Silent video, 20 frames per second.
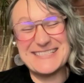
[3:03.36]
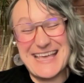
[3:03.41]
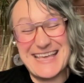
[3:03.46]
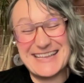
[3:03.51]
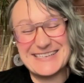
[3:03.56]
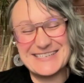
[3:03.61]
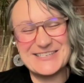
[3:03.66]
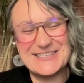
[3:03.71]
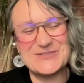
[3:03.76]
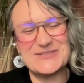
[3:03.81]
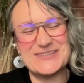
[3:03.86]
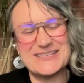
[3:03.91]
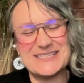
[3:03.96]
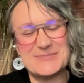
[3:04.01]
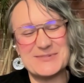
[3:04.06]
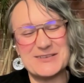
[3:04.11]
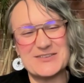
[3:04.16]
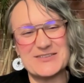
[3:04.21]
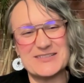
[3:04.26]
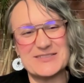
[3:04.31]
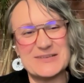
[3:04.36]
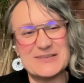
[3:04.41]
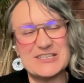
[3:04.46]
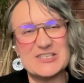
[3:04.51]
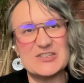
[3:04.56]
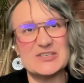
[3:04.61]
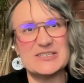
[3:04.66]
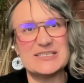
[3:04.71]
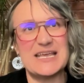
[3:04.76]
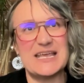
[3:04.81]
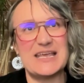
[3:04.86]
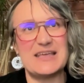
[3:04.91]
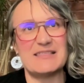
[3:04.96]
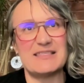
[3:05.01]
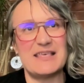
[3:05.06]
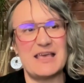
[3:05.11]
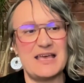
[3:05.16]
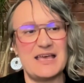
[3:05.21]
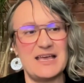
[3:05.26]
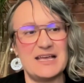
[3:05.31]
and doers because we do take
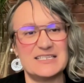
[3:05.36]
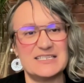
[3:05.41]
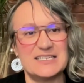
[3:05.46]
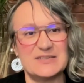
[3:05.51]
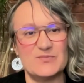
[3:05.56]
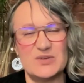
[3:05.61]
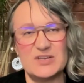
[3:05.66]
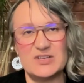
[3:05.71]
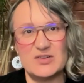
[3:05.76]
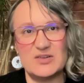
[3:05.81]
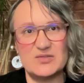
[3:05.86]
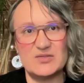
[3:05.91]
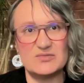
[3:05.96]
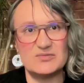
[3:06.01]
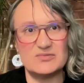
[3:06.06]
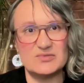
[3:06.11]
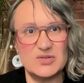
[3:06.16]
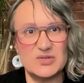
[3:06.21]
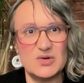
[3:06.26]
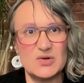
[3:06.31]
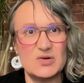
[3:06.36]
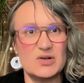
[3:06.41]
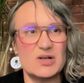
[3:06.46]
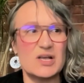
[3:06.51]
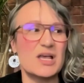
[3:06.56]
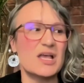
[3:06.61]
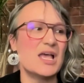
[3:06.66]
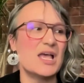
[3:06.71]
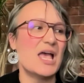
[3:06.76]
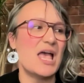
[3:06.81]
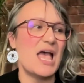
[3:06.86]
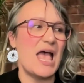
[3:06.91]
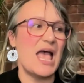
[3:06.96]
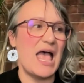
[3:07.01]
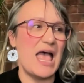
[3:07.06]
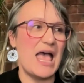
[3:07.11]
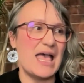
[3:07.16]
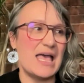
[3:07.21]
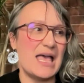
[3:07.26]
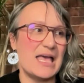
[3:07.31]
that action. We're not all talk.
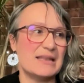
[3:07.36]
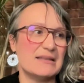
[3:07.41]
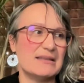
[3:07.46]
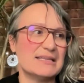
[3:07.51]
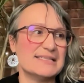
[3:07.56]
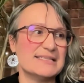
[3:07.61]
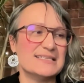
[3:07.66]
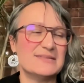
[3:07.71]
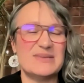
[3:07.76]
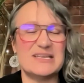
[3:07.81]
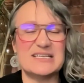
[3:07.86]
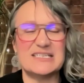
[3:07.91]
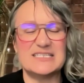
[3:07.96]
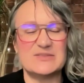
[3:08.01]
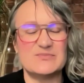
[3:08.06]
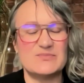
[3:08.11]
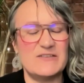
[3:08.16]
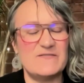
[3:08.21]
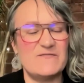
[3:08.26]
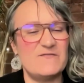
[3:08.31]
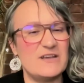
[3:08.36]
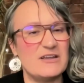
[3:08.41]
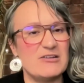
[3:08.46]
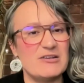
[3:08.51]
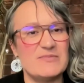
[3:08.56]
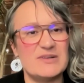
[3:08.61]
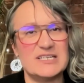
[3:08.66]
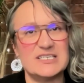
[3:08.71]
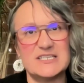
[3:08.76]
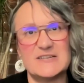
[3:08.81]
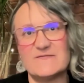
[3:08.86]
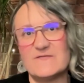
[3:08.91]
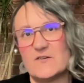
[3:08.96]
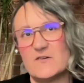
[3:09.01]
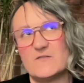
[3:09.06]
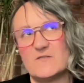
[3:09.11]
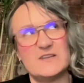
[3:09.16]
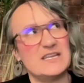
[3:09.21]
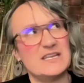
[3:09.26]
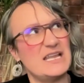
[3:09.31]
And as you mentioned, we're very much
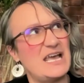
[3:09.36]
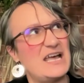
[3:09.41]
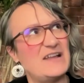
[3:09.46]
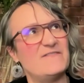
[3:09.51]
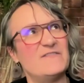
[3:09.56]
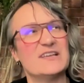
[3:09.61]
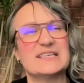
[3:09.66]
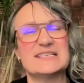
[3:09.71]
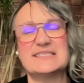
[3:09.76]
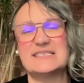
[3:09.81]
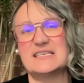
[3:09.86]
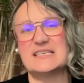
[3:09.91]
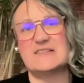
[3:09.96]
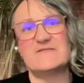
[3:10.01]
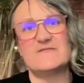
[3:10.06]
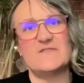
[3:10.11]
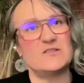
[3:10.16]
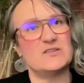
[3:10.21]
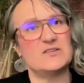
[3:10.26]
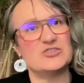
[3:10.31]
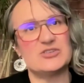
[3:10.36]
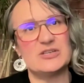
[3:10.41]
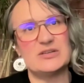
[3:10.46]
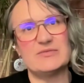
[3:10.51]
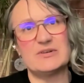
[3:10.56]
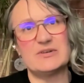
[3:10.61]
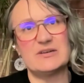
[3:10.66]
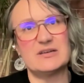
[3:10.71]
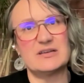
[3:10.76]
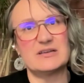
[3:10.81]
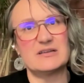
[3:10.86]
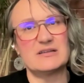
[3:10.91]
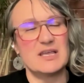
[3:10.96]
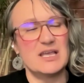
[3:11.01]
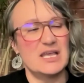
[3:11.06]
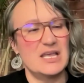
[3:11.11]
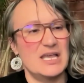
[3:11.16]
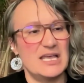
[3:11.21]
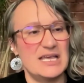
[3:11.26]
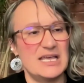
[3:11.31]
involved in advocacy and voluntary work
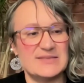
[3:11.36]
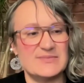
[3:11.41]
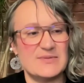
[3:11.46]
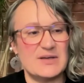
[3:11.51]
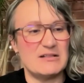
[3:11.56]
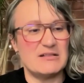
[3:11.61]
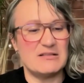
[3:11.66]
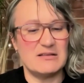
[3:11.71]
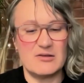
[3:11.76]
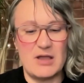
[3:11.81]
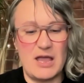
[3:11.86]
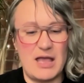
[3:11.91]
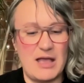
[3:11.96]
as well.